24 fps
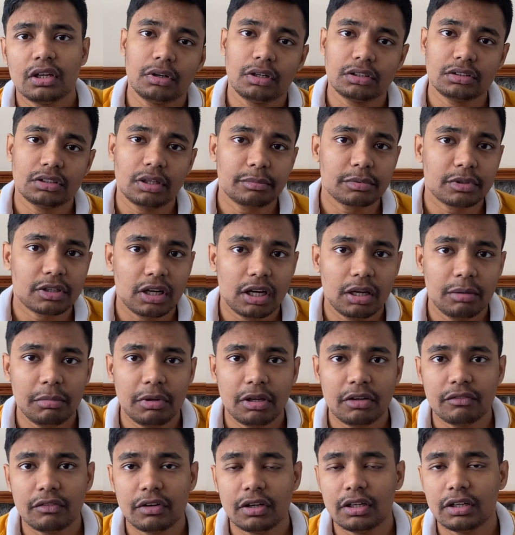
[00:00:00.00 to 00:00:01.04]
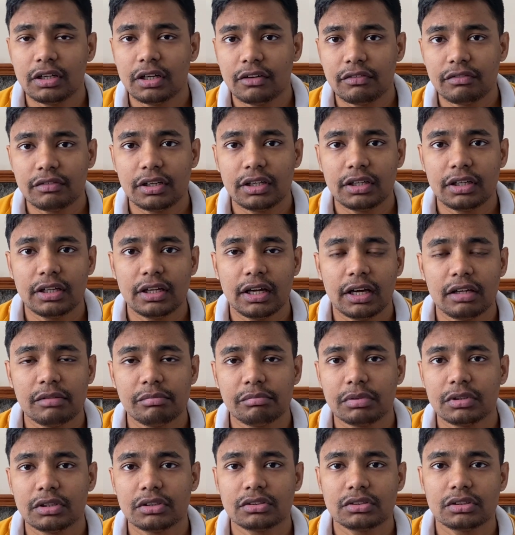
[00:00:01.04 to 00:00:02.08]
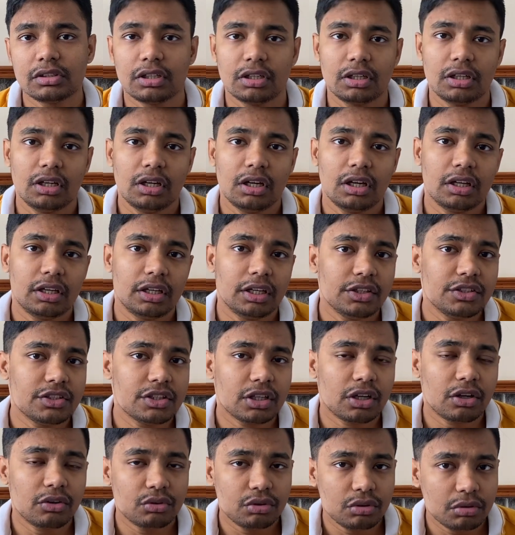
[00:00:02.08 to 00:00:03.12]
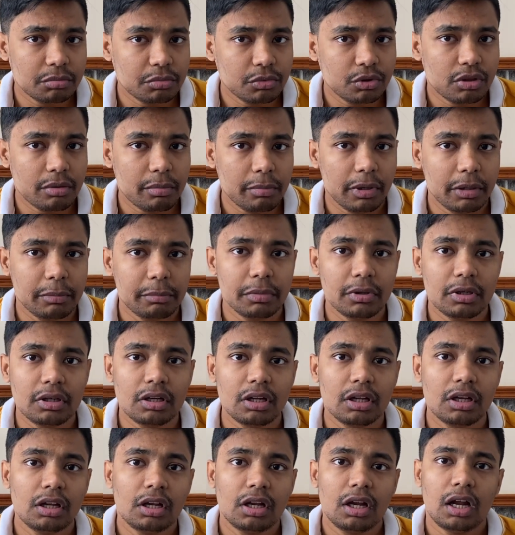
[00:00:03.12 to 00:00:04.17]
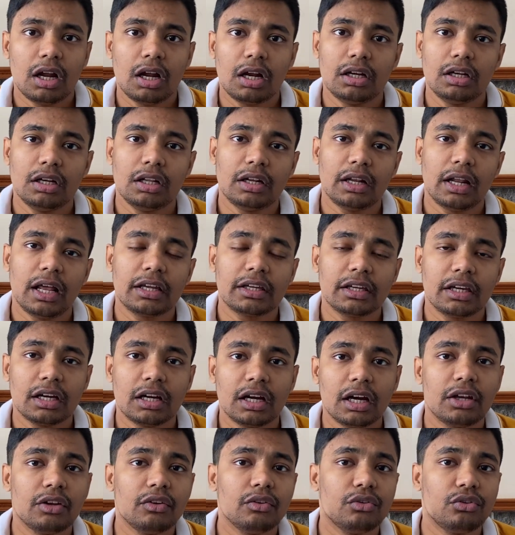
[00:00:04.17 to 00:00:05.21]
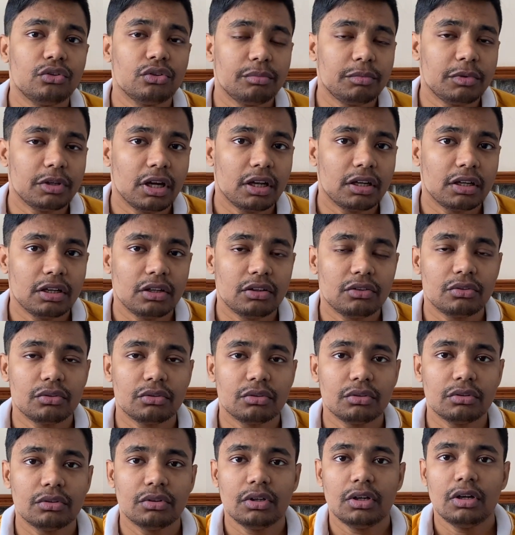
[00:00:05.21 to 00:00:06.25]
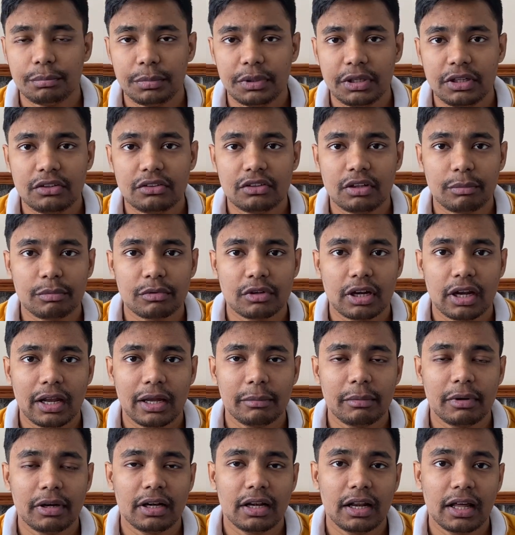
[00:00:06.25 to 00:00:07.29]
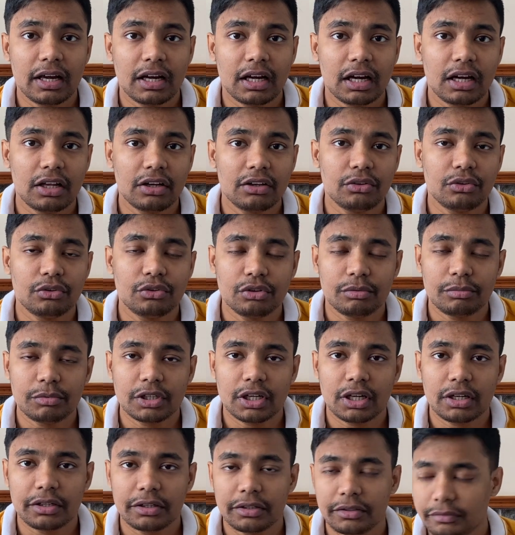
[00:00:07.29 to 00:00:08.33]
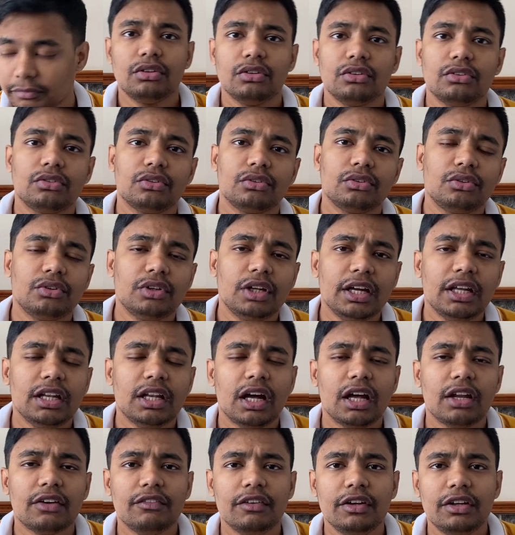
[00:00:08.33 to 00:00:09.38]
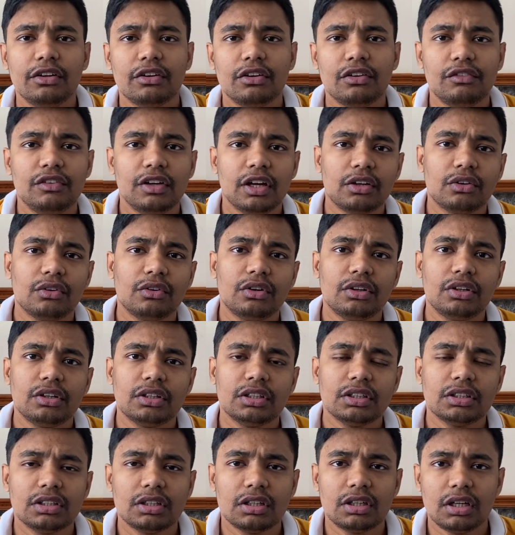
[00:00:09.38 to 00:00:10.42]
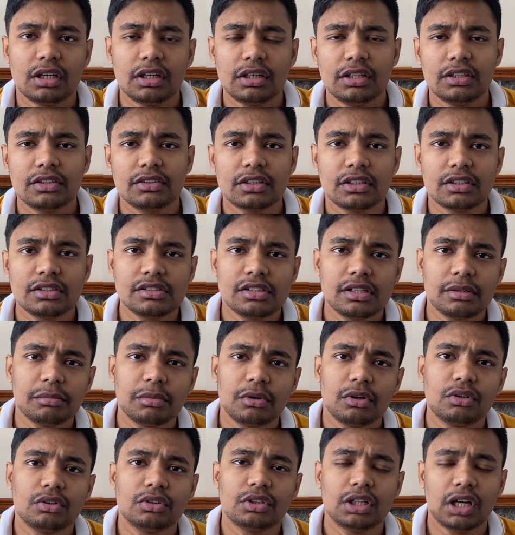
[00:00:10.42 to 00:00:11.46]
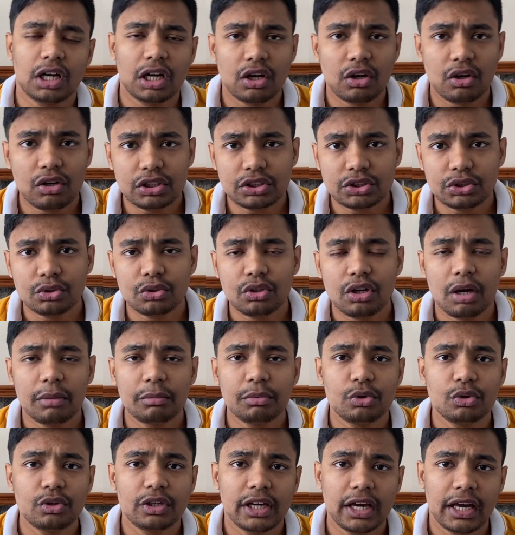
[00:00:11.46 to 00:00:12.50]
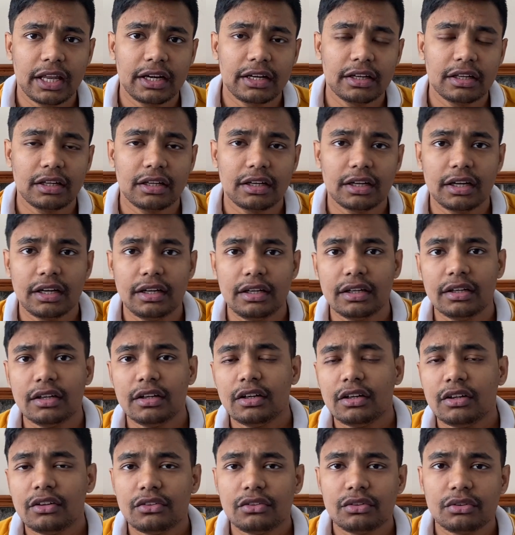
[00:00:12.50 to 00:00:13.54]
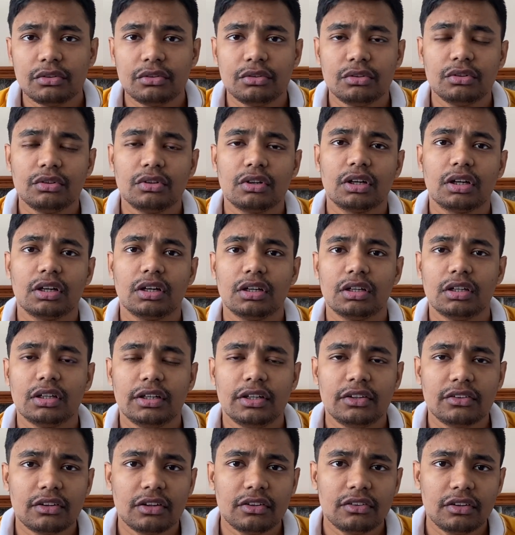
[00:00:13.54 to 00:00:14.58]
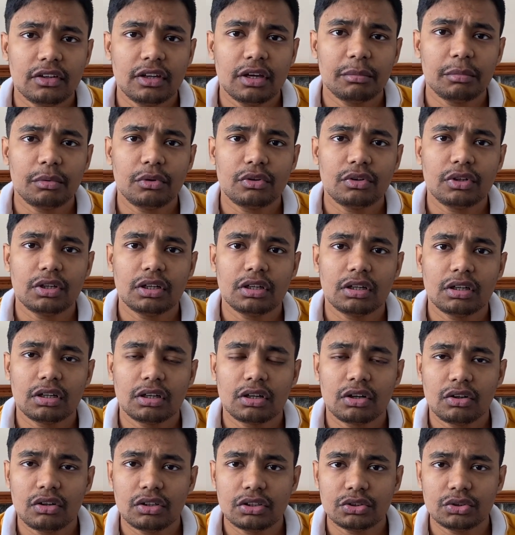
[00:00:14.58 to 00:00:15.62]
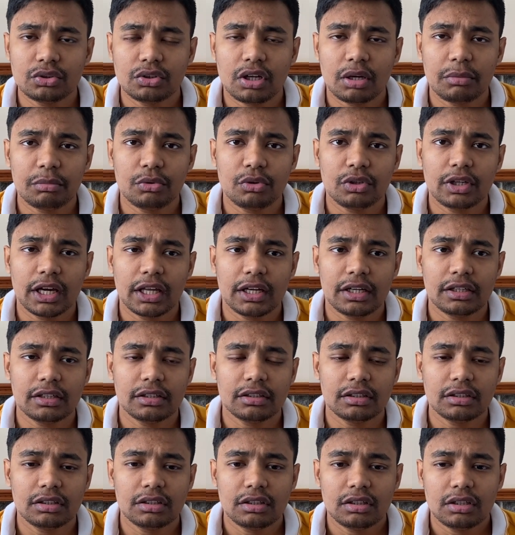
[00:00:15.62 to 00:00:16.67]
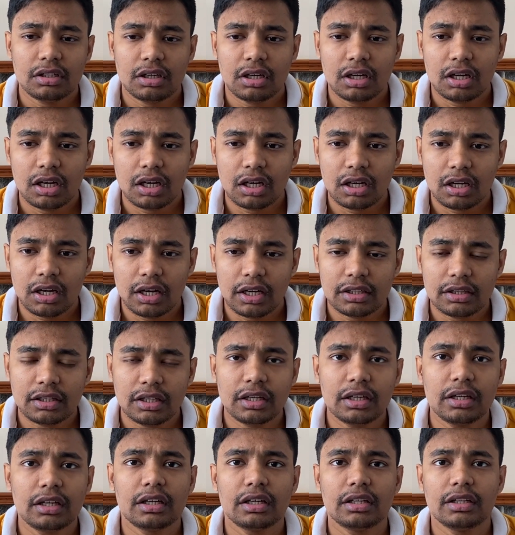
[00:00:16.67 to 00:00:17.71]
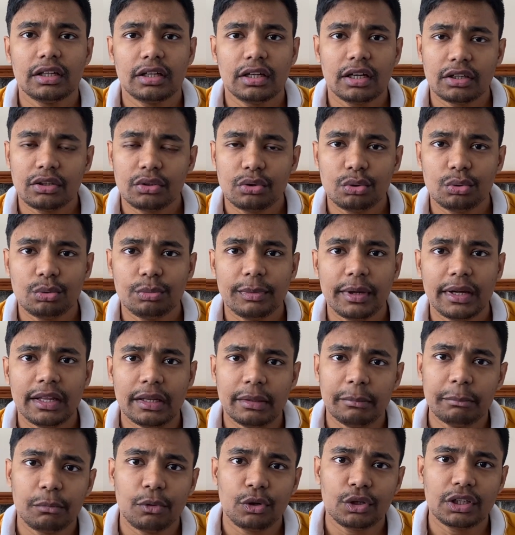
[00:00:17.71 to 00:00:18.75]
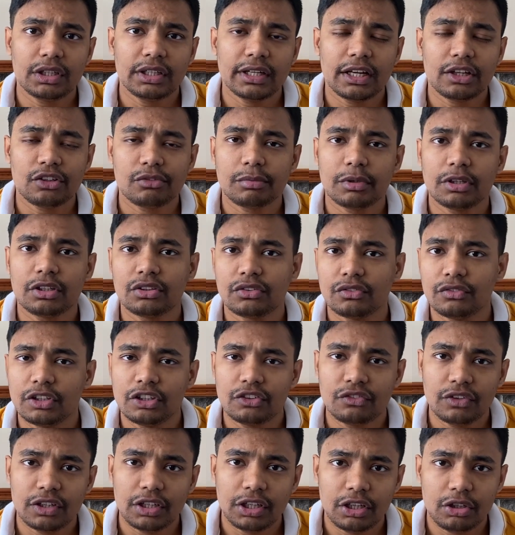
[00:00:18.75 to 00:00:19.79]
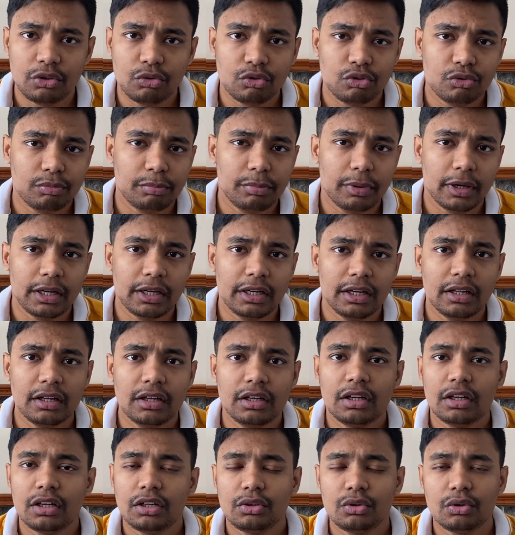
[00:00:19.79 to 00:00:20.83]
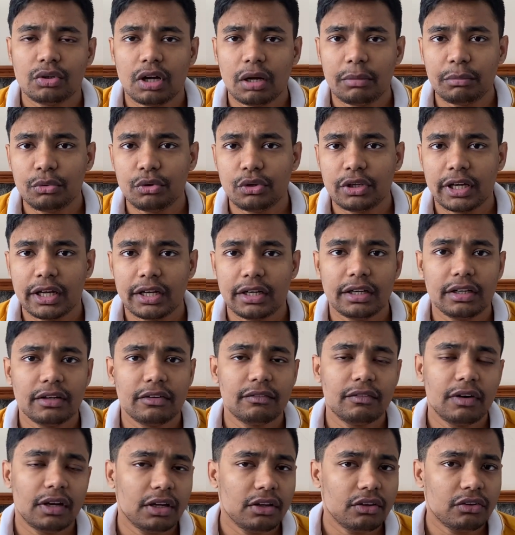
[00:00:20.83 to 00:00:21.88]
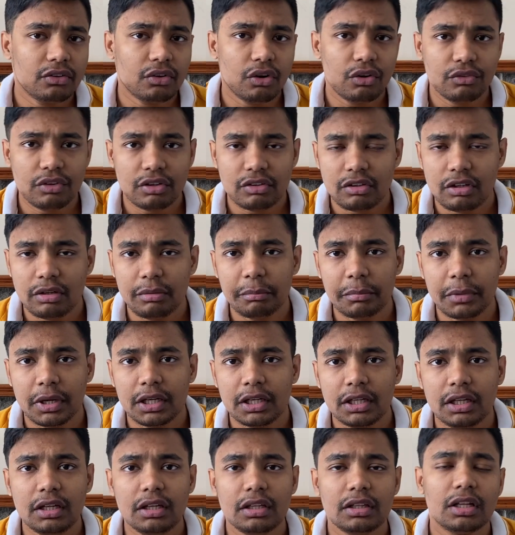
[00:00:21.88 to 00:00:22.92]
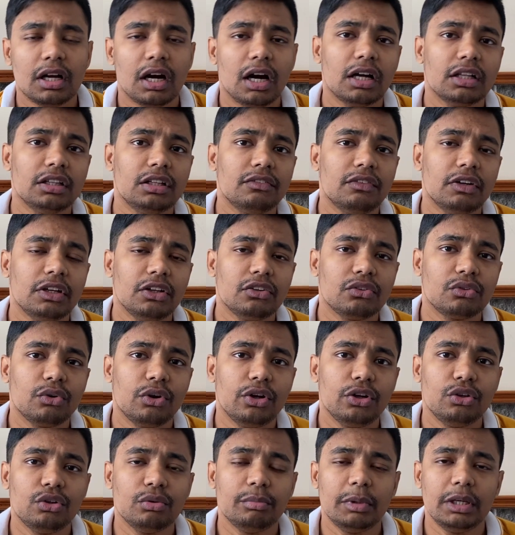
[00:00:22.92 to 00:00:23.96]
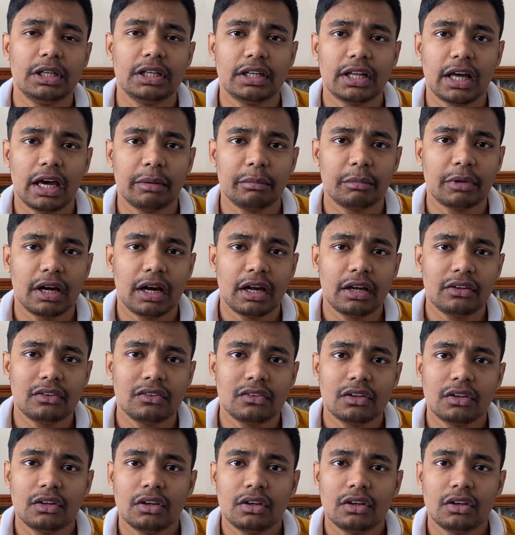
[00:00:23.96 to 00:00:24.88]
Subscribing will definitely help us reaching out to more people and ranking our YouTube channel. So please subscribe and like our YouTube channel. So today in our video, we are gonna discuss about cost to come to Canada, right? So discussing about cost to come to Canada, I think there are two main important aspects which we need to spend to come to Canada. One is obviously money, the other one is going to be time, guys.